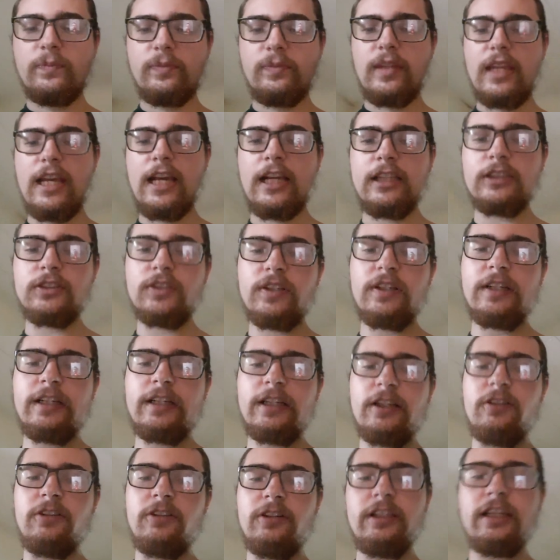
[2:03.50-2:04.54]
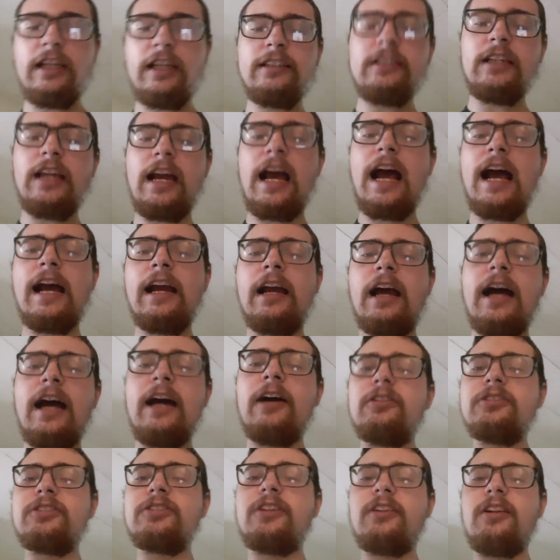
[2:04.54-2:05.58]
That's very cool. And then I, I
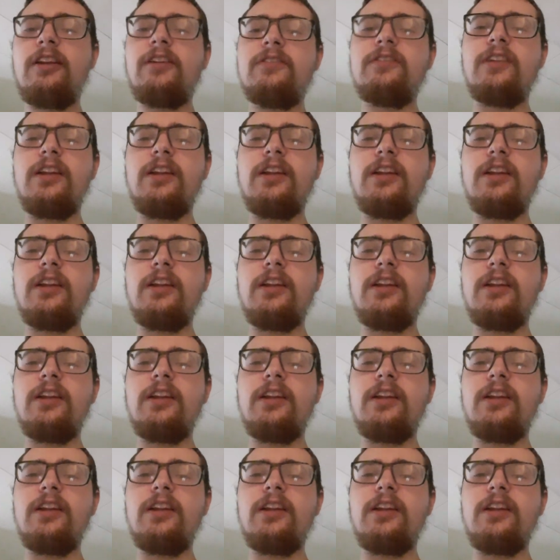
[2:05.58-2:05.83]
also love